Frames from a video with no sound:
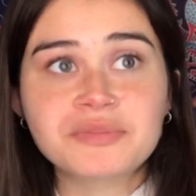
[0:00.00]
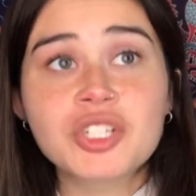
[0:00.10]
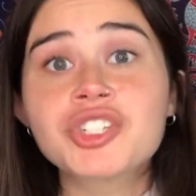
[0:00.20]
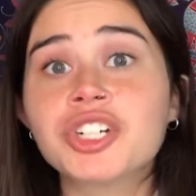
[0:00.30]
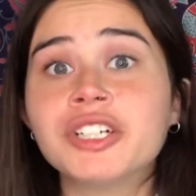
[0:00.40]

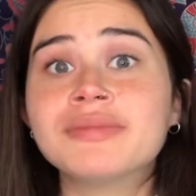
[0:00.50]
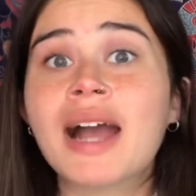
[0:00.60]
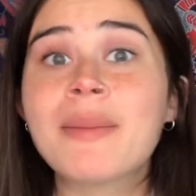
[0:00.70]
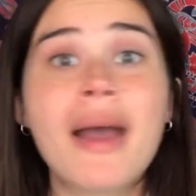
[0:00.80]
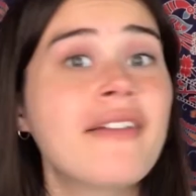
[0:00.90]
sure,
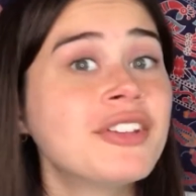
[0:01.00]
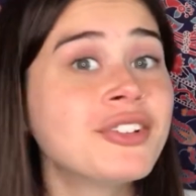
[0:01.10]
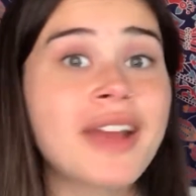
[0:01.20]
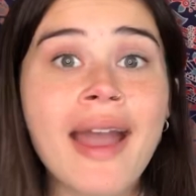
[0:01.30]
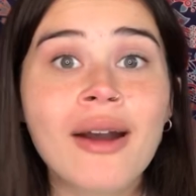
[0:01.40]
I'm
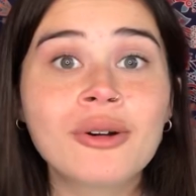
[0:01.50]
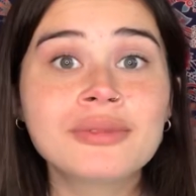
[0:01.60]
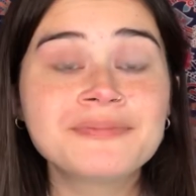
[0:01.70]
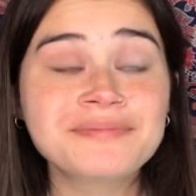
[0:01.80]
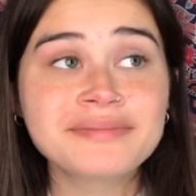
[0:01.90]
heavier
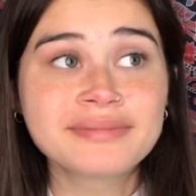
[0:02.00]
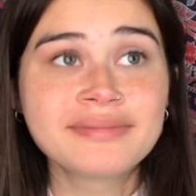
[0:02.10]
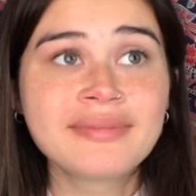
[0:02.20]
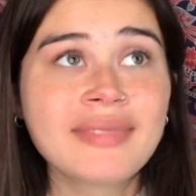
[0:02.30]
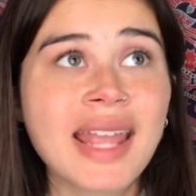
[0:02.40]
now,
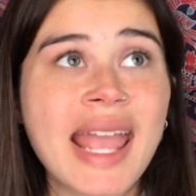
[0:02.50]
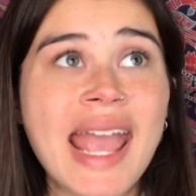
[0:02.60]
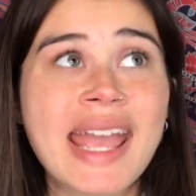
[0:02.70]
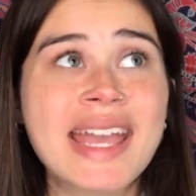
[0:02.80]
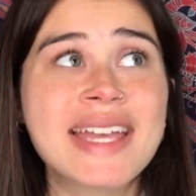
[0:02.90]

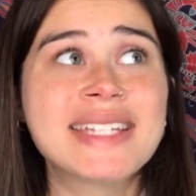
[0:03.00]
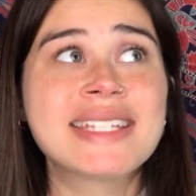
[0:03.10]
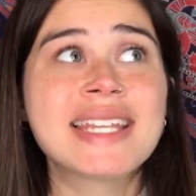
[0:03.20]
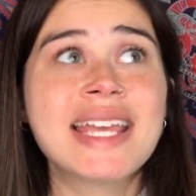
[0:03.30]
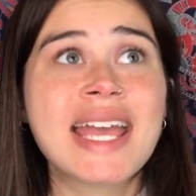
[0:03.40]

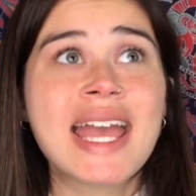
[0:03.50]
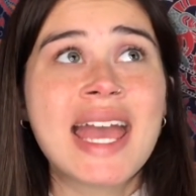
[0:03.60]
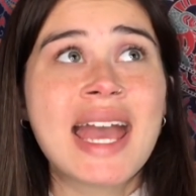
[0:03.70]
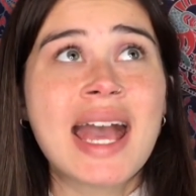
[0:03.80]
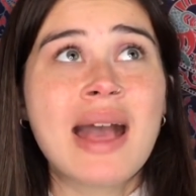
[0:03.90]
and
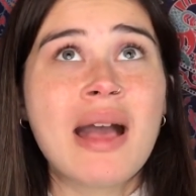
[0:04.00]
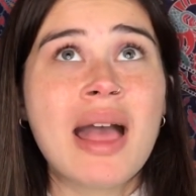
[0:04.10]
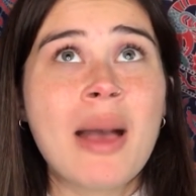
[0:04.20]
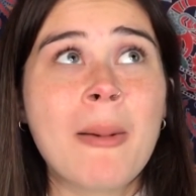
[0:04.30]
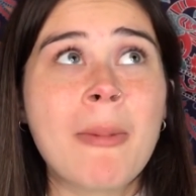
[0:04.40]

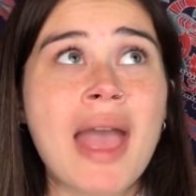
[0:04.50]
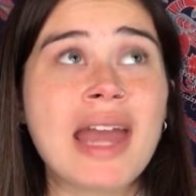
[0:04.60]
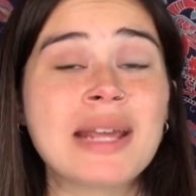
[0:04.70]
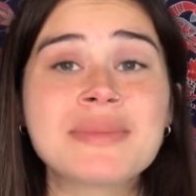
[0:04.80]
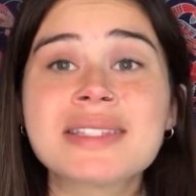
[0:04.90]

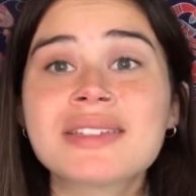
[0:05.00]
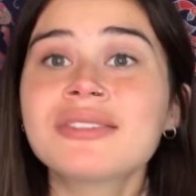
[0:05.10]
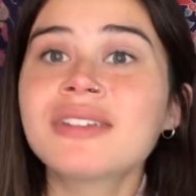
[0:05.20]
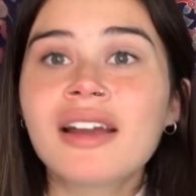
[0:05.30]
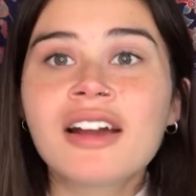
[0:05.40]
I'm
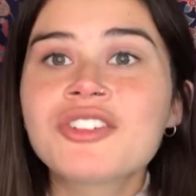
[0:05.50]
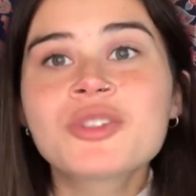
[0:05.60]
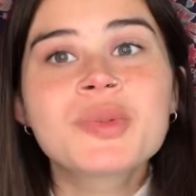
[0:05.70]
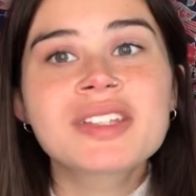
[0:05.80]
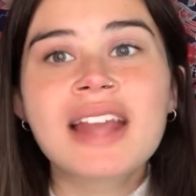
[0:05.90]
still not
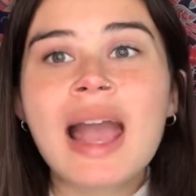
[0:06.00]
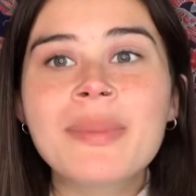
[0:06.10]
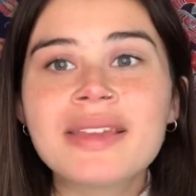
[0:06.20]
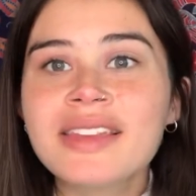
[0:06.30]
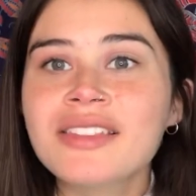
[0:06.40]
100%
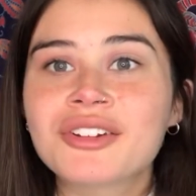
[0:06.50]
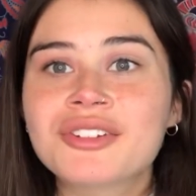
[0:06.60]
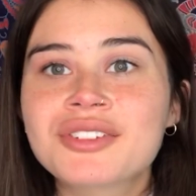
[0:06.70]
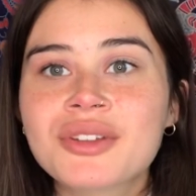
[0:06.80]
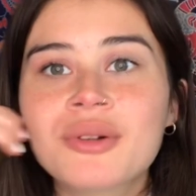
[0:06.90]
happy
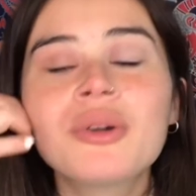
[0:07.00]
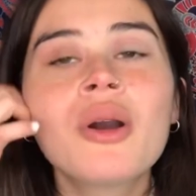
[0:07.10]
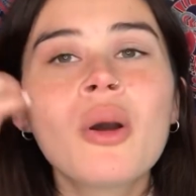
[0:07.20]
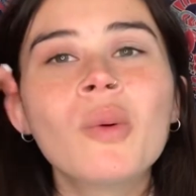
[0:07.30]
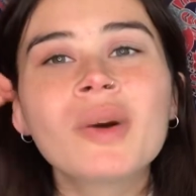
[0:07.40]
either. So
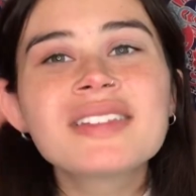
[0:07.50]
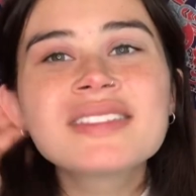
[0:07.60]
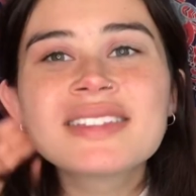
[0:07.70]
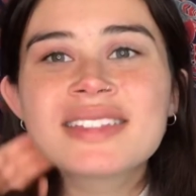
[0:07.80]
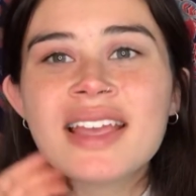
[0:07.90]

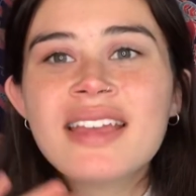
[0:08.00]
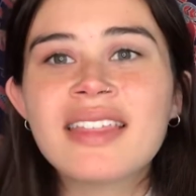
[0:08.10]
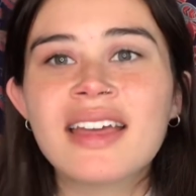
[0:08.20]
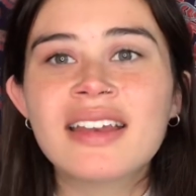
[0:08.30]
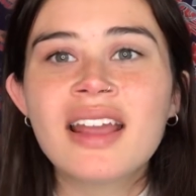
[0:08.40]
what's to say
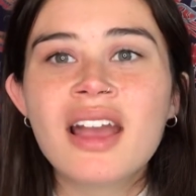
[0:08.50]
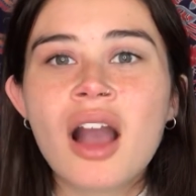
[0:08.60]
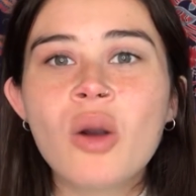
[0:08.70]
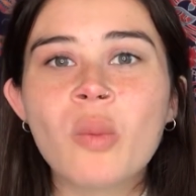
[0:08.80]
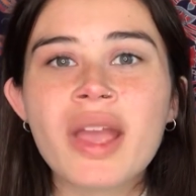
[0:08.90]
that
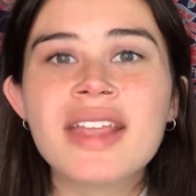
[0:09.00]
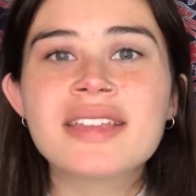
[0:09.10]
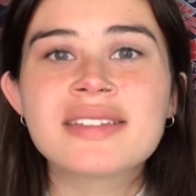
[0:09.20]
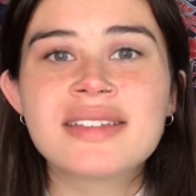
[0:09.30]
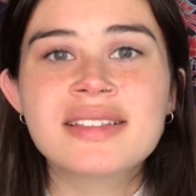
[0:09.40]
a
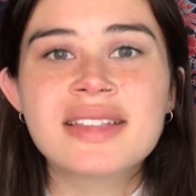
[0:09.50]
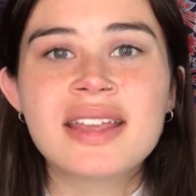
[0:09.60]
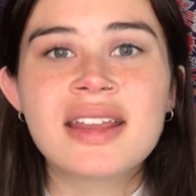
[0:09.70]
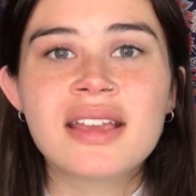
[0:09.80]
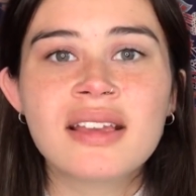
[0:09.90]
weight is
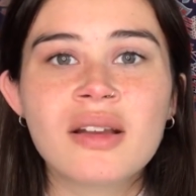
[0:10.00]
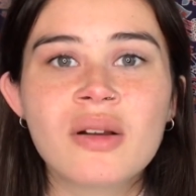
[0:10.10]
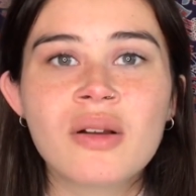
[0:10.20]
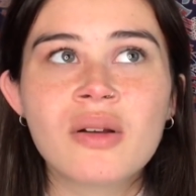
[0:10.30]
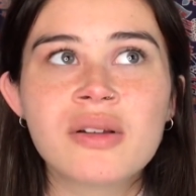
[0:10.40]

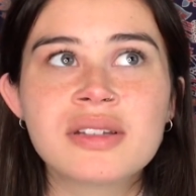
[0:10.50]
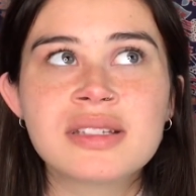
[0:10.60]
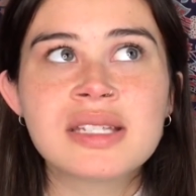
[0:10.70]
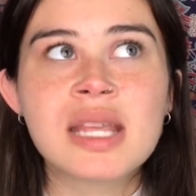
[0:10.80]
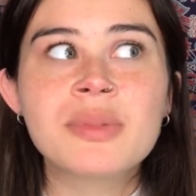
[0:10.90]

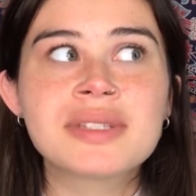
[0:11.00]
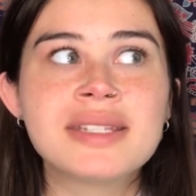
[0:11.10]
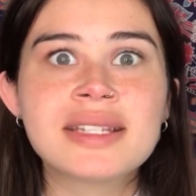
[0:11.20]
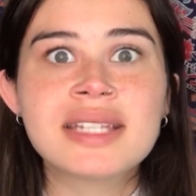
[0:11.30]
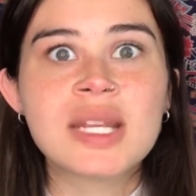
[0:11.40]
able
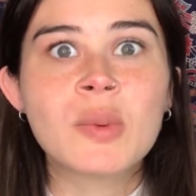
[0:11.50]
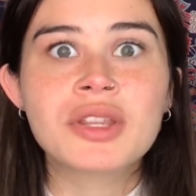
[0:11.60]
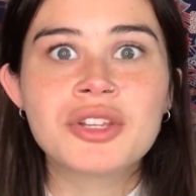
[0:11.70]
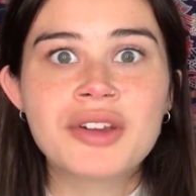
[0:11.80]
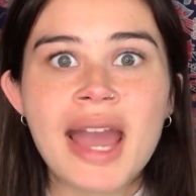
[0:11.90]
to dictate
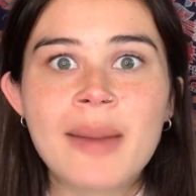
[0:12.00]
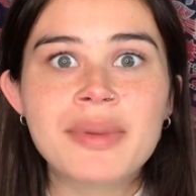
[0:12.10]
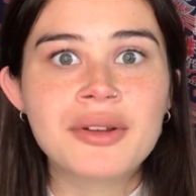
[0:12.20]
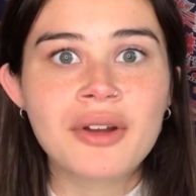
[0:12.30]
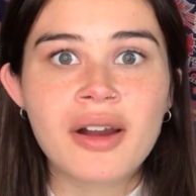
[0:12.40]
whether you're
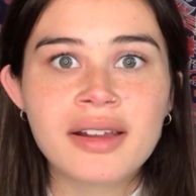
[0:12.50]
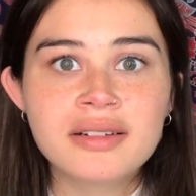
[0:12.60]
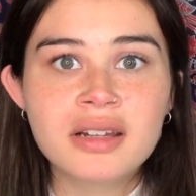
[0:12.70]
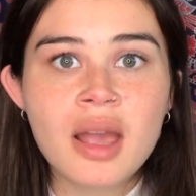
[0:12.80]
happy or not?